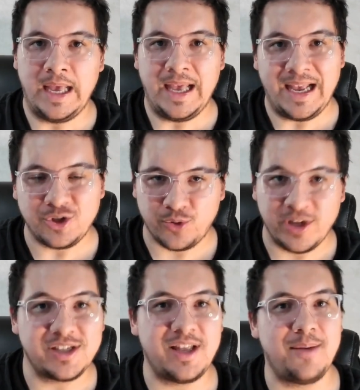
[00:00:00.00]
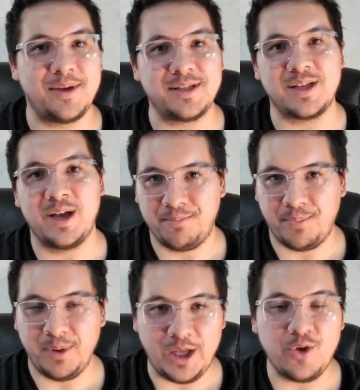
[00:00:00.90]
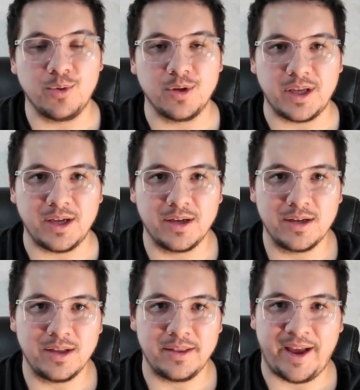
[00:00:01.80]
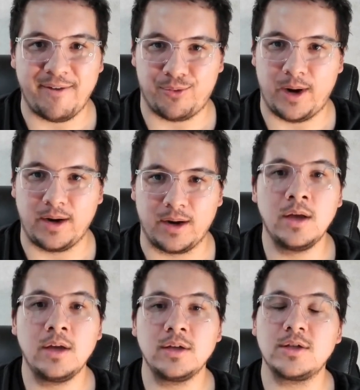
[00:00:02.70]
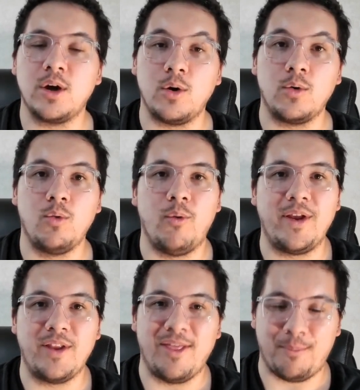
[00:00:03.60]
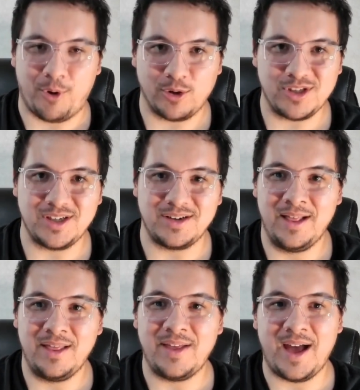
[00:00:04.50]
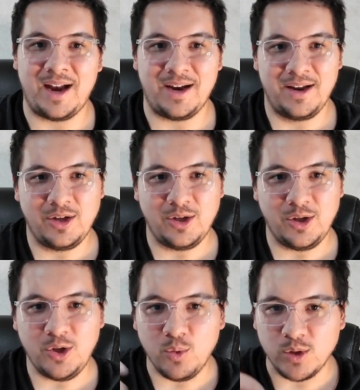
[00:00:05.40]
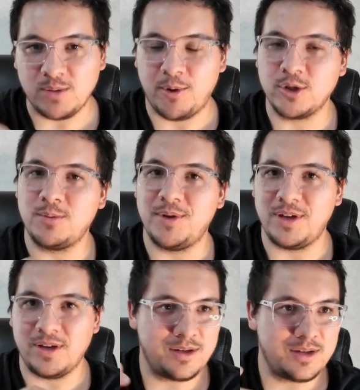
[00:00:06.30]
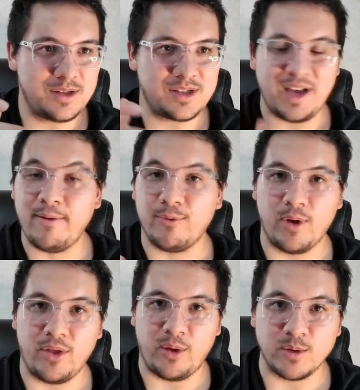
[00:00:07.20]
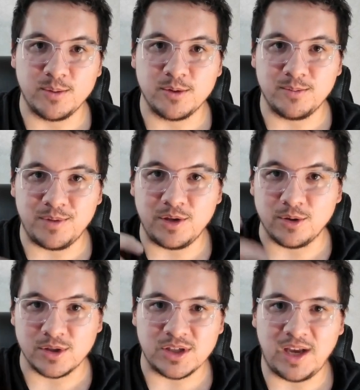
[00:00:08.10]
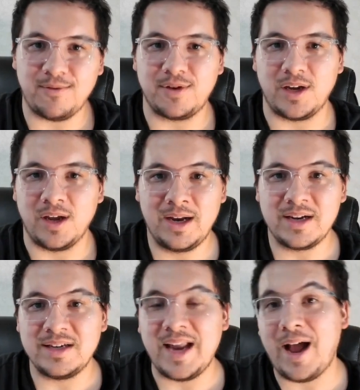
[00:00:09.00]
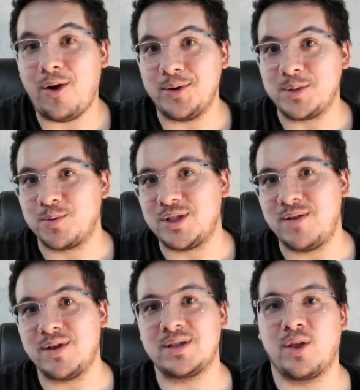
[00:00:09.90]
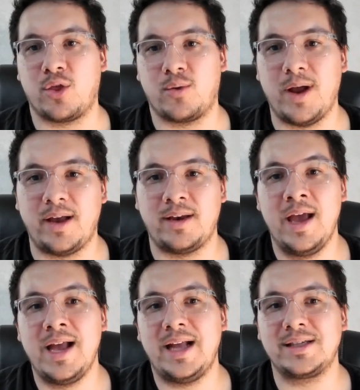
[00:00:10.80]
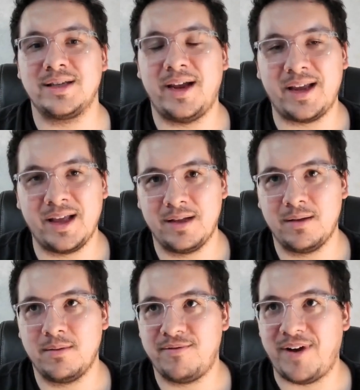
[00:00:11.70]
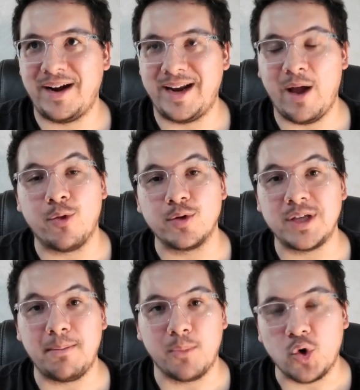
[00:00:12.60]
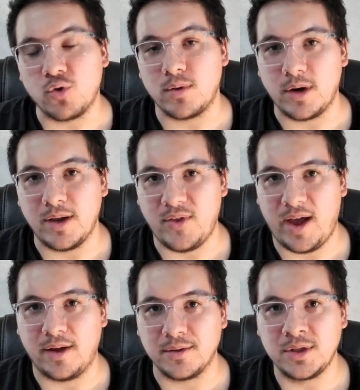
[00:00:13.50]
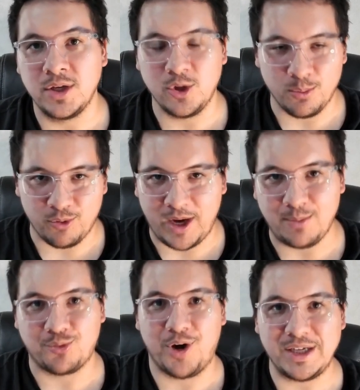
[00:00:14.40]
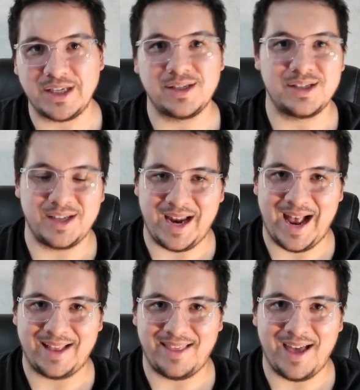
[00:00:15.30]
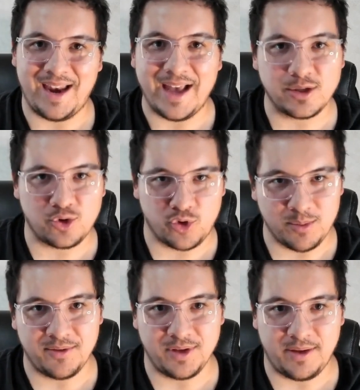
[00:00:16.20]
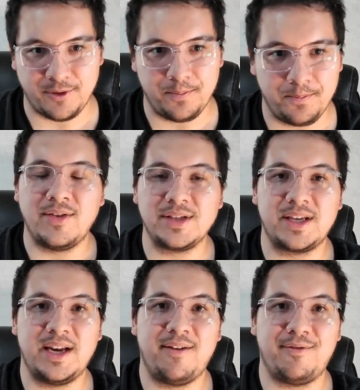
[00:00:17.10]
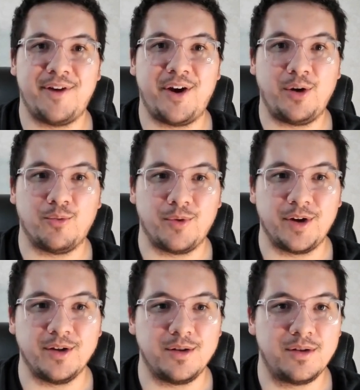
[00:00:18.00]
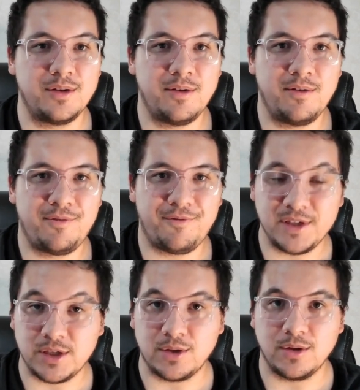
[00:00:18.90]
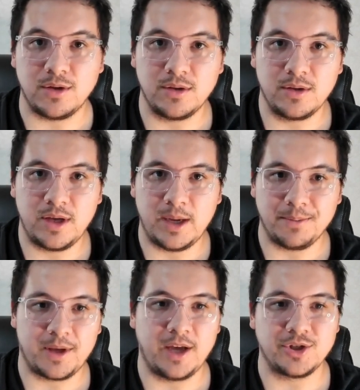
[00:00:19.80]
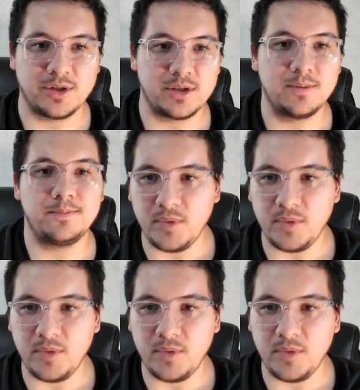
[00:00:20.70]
It treats them as equally life-threatening. So when the person that you were supposed to be safe with, supposed to be your safety, now is perceived as a threat. It's like finding out there's a murderer in the house. Your brain processes it at that extreme of a level. This can have very real physical implications.